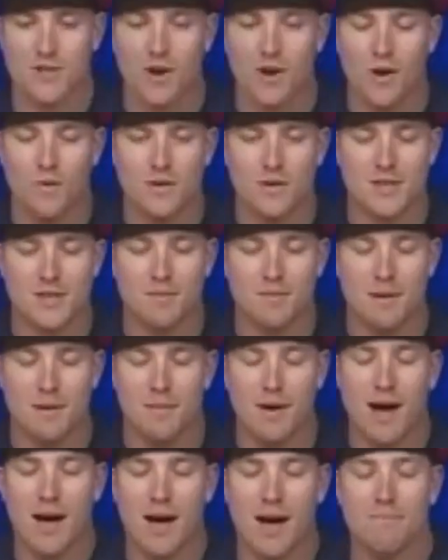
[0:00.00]
call was to my
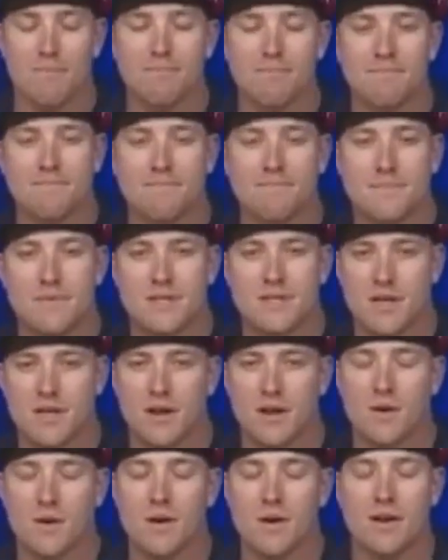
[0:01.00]
mom.
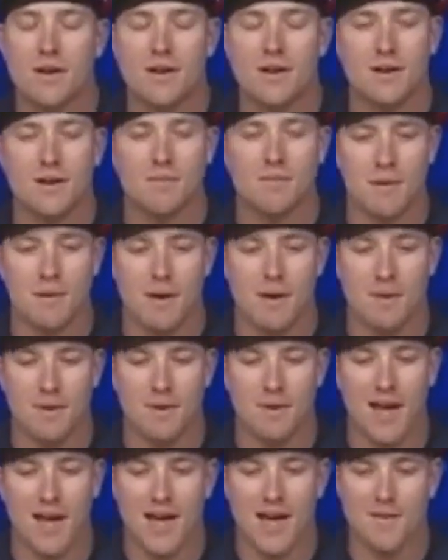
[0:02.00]
So my mom
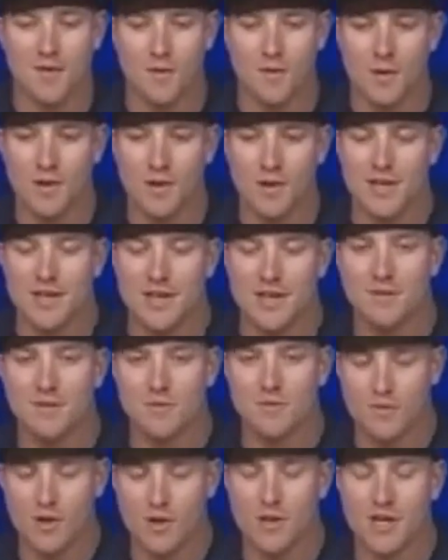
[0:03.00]
and I have a really,
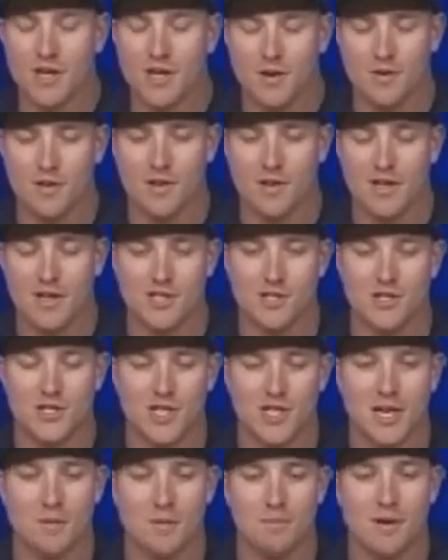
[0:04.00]
really good
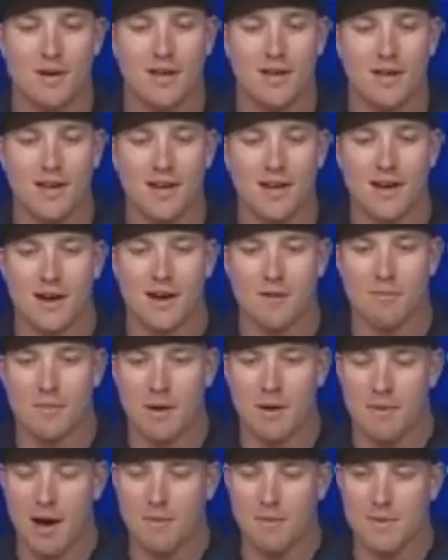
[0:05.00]
relationship. My
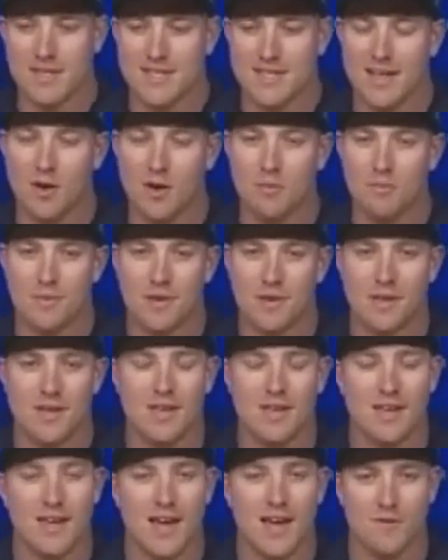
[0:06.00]
mom has helped me
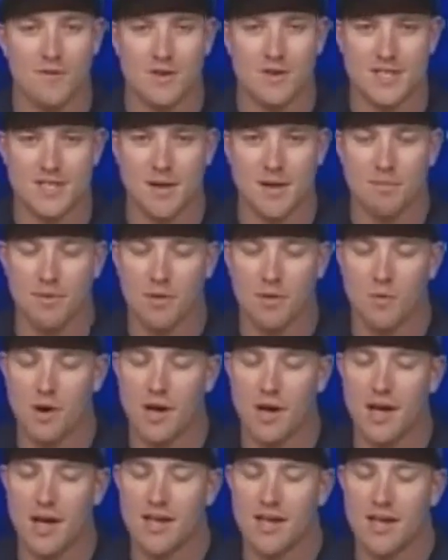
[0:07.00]
every step of the
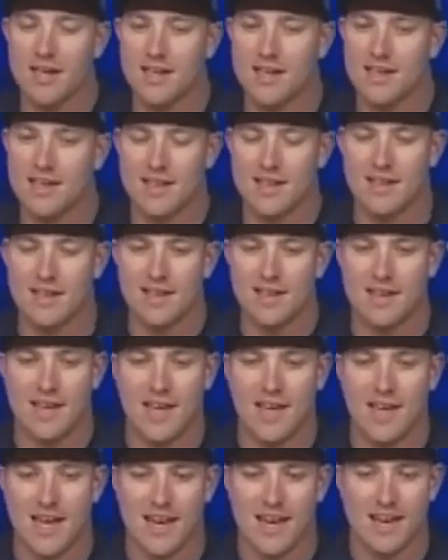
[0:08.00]
way,
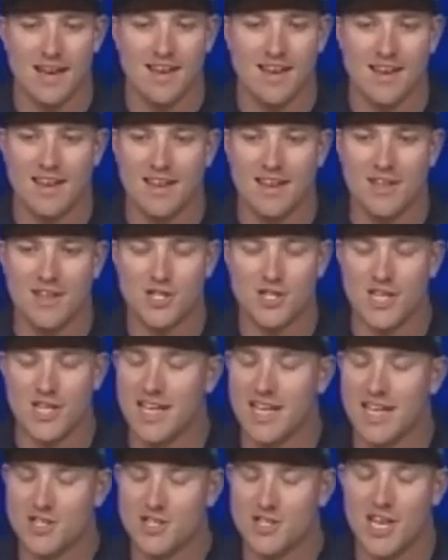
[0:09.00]
and
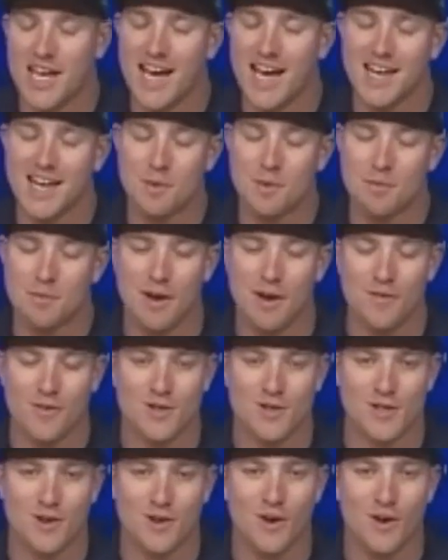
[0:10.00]
she had to be my
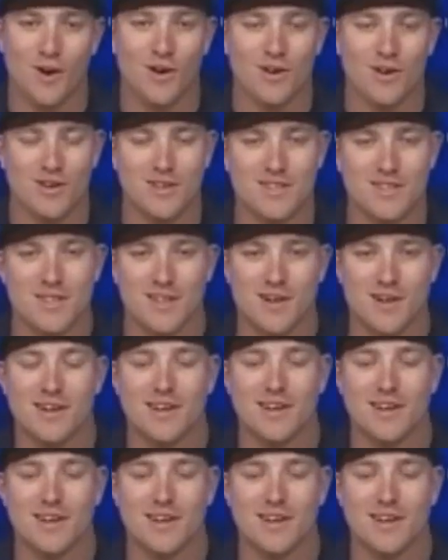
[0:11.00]
first call. So,